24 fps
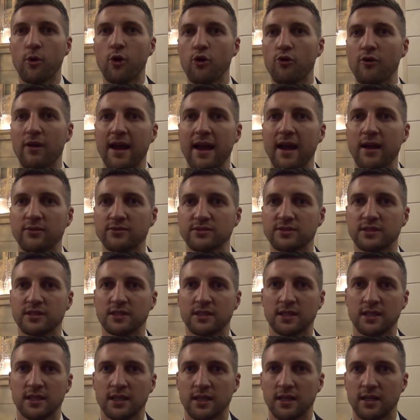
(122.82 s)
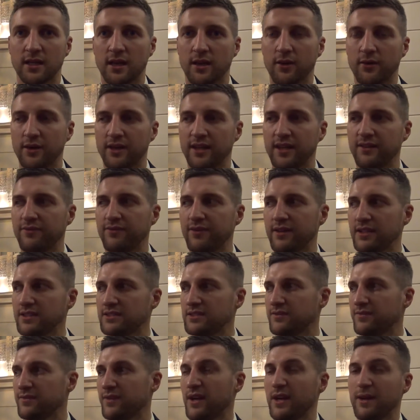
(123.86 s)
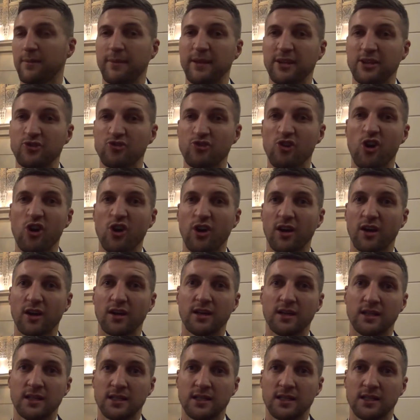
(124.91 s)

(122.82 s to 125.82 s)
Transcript: more rounds, you know, and he finished the fight a bit stronger.